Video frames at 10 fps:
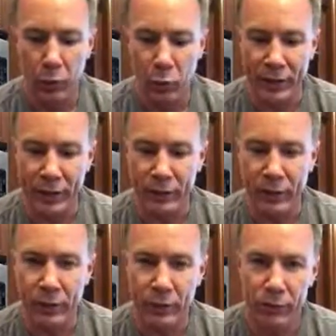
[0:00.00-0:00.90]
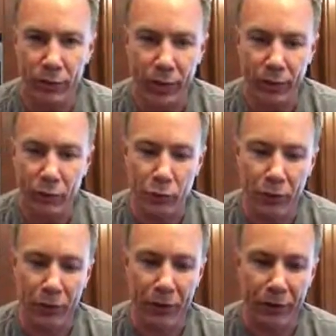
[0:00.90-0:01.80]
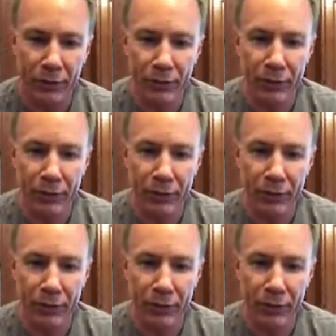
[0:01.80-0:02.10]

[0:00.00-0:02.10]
Wendy's style square burgers.